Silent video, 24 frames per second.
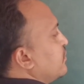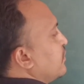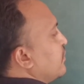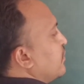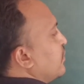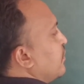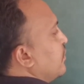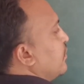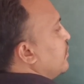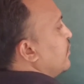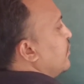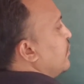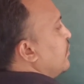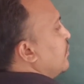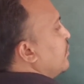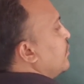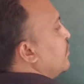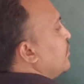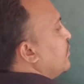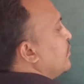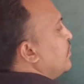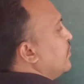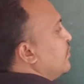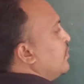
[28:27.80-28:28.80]
0.
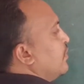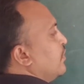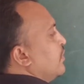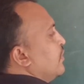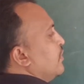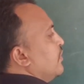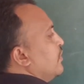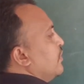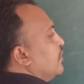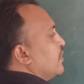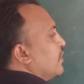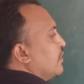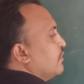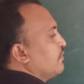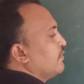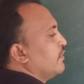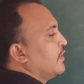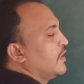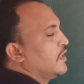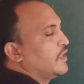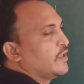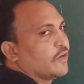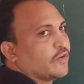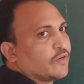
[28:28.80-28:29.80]
You can
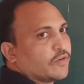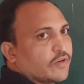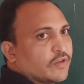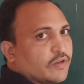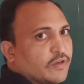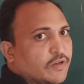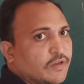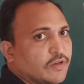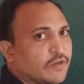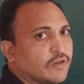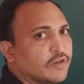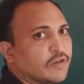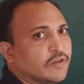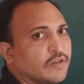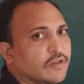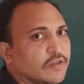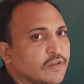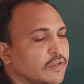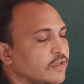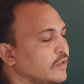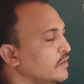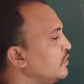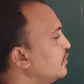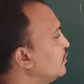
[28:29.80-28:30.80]
find out.
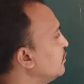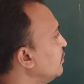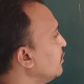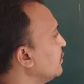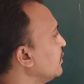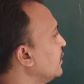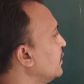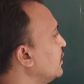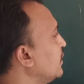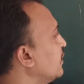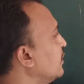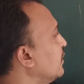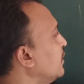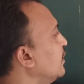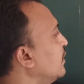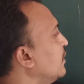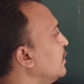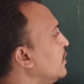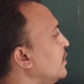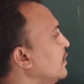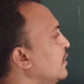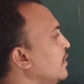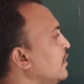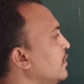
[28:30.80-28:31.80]
You will get
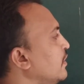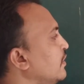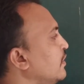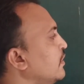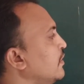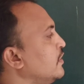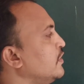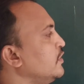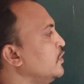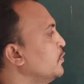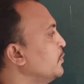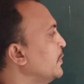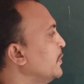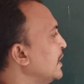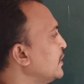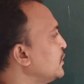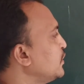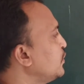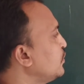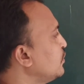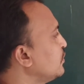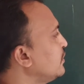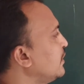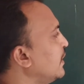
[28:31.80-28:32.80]
you make
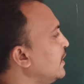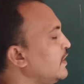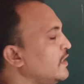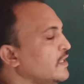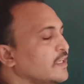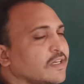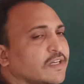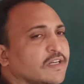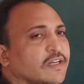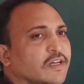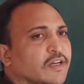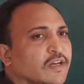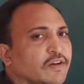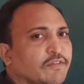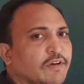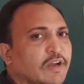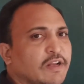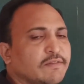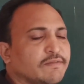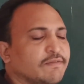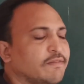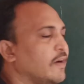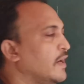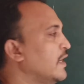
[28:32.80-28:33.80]
sure that
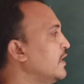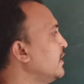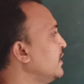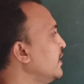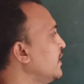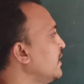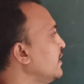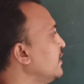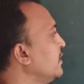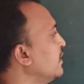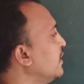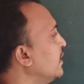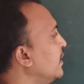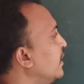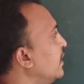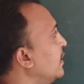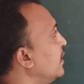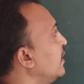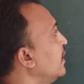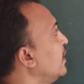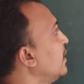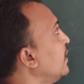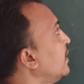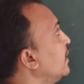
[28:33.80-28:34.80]
while finding
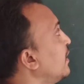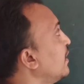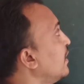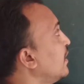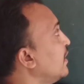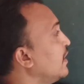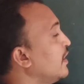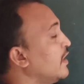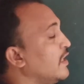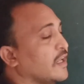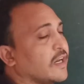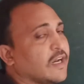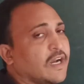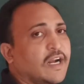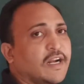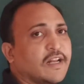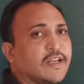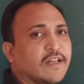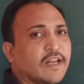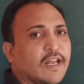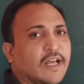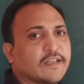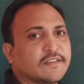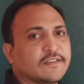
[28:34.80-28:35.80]

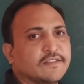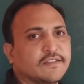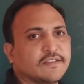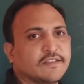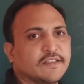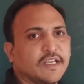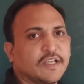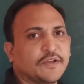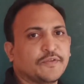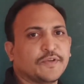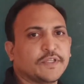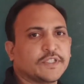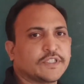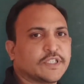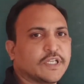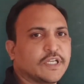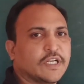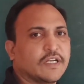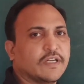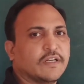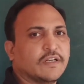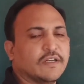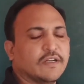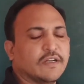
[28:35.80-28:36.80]
radical axis
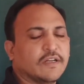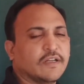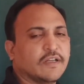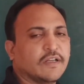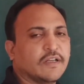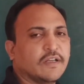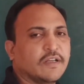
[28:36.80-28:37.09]
equation,